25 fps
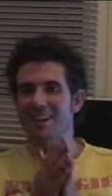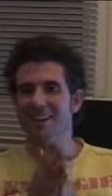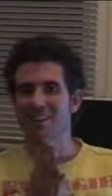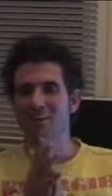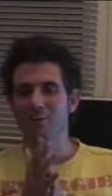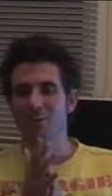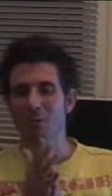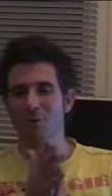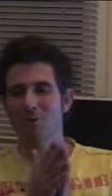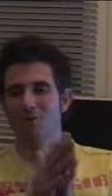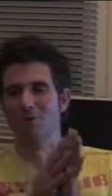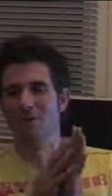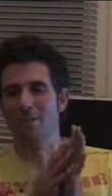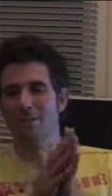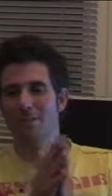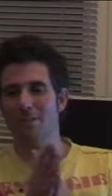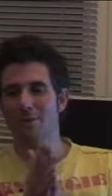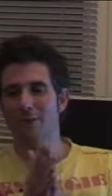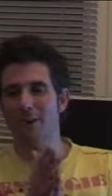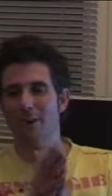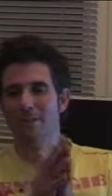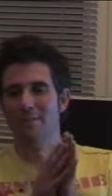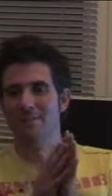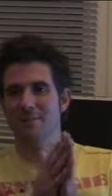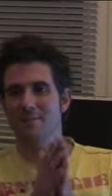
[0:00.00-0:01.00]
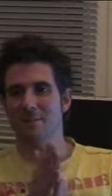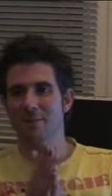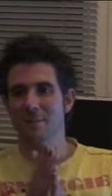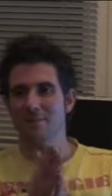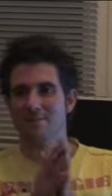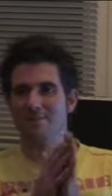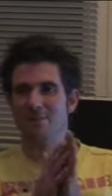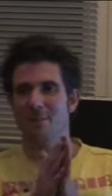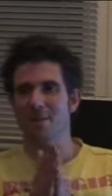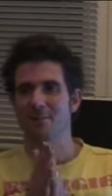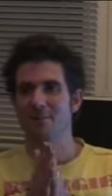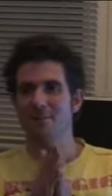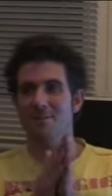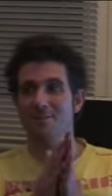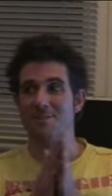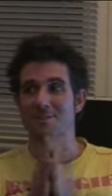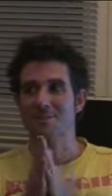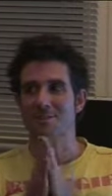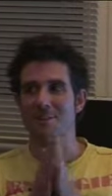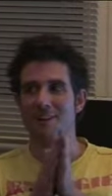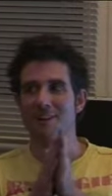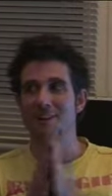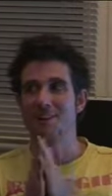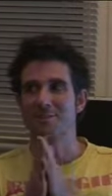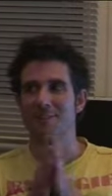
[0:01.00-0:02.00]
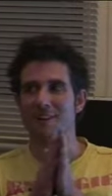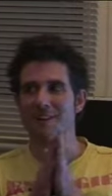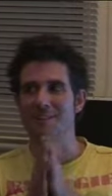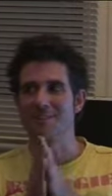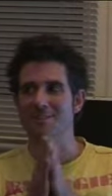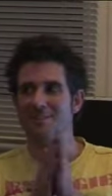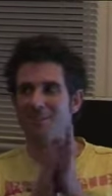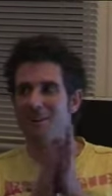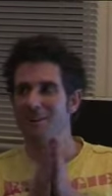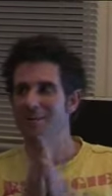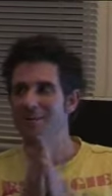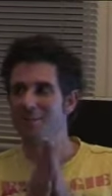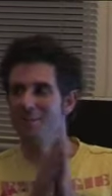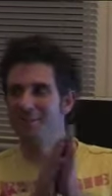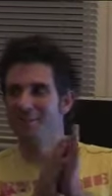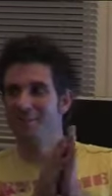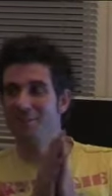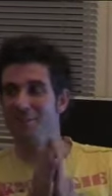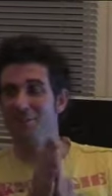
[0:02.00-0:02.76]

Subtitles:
Unfortunately, traded some edit time for some colour grading time and